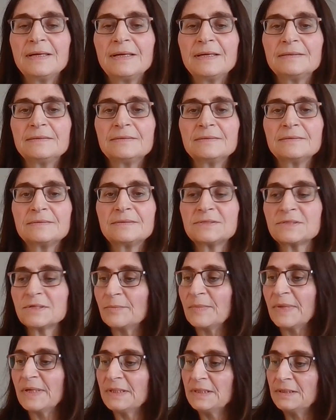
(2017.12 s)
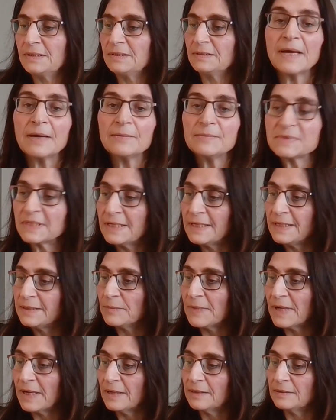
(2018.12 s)
And I'm
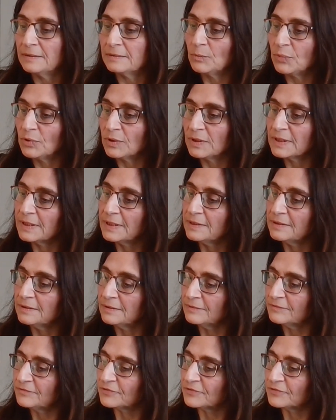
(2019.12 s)
selling my book in